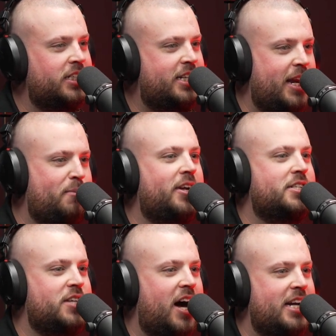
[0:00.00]
did he bring you
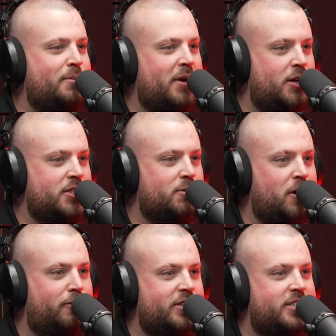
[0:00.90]
aside? Did he bring you into his
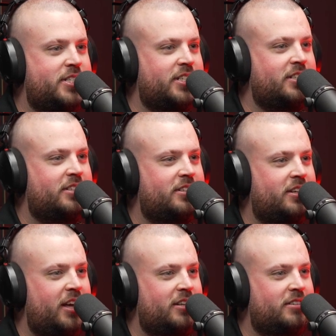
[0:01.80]
office and
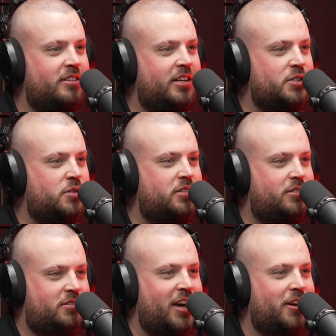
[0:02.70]

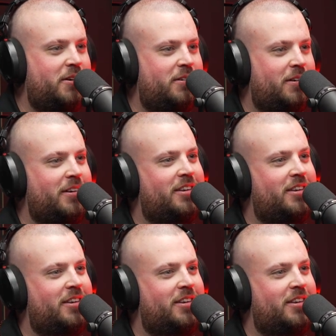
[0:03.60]
tell you? Or?